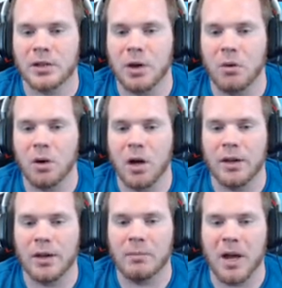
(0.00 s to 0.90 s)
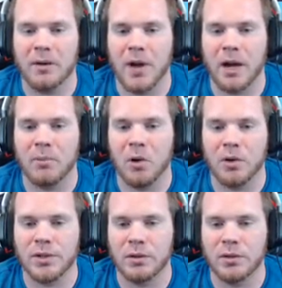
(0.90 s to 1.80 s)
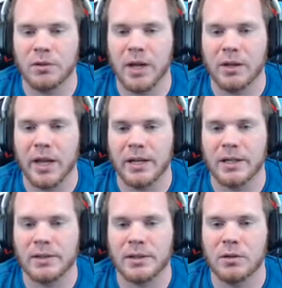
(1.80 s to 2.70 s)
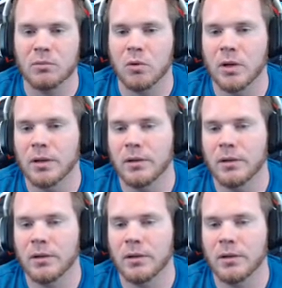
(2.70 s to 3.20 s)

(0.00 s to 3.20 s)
lower on the amount of eyeballs, he'll do that lightning skill more.